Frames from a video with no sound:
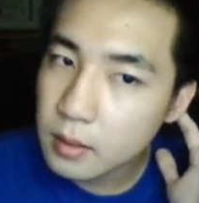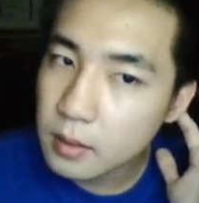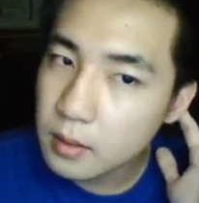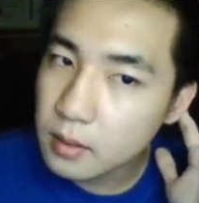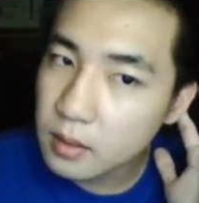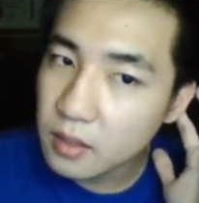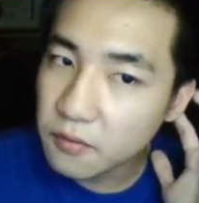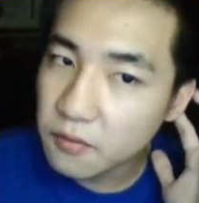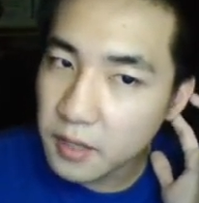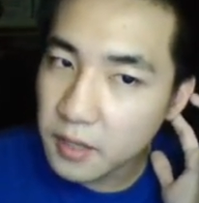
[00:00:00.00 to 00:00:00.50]

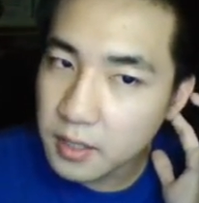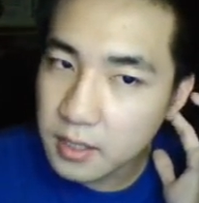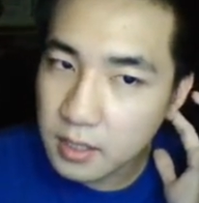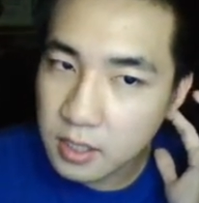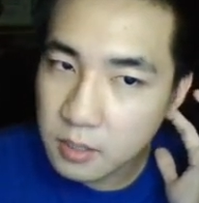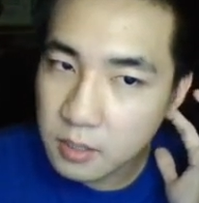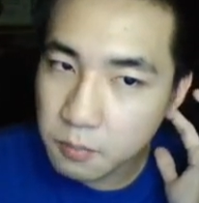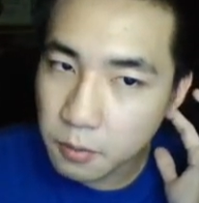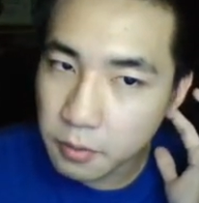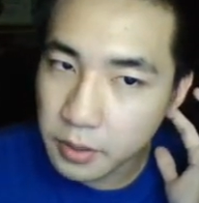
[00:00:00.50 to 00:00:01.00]
Defense
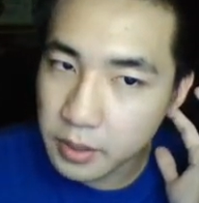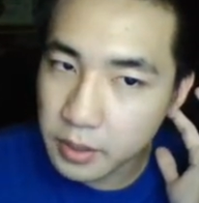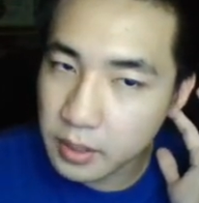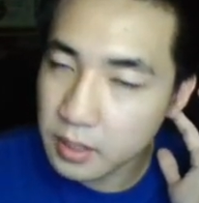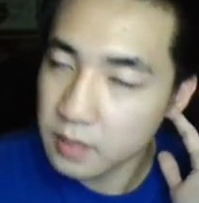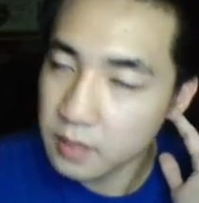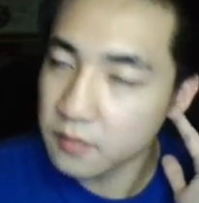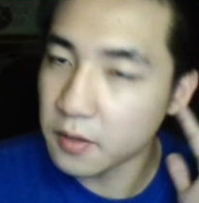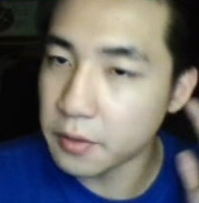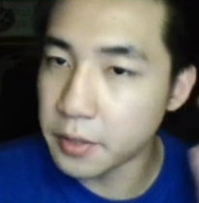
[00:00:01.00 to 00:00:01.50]
and spirit
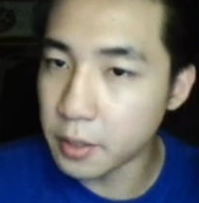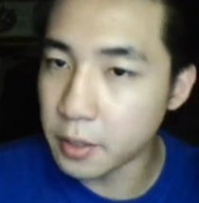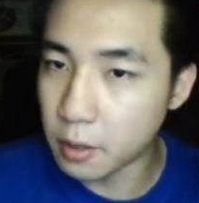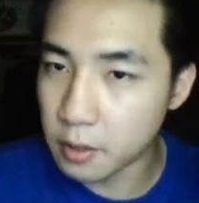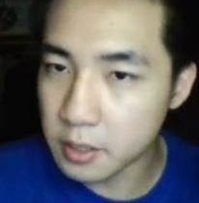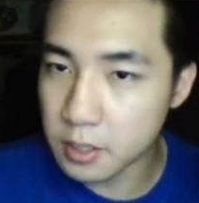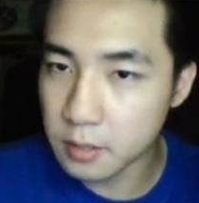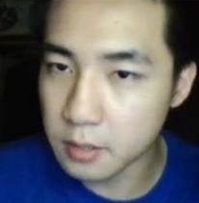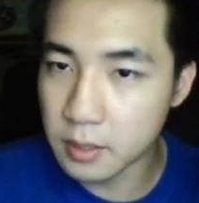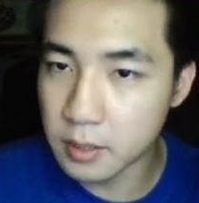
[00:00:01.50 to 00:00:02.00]
is very
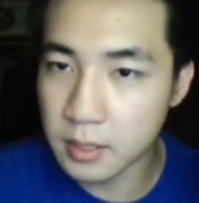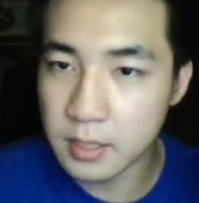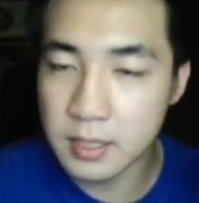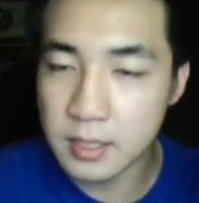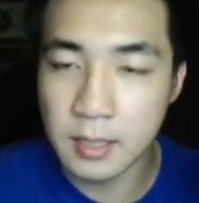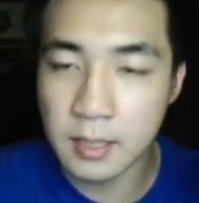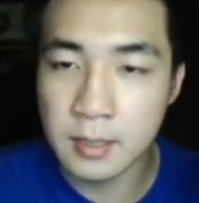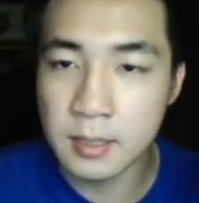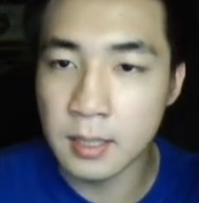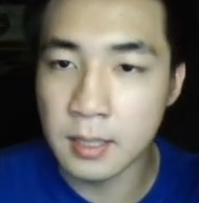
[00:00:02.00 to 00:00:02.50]
awesome in the
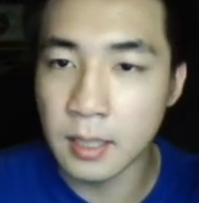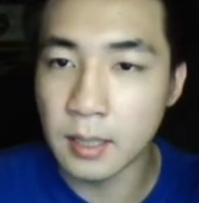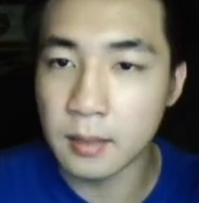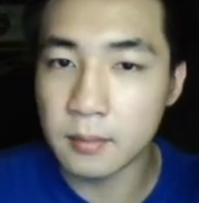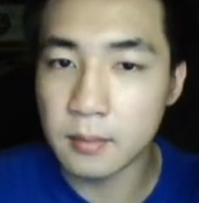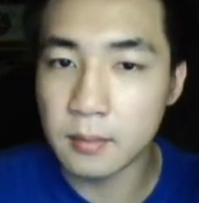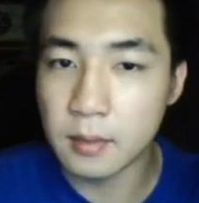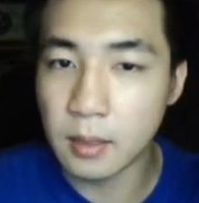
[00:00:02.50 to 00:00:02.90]
sense that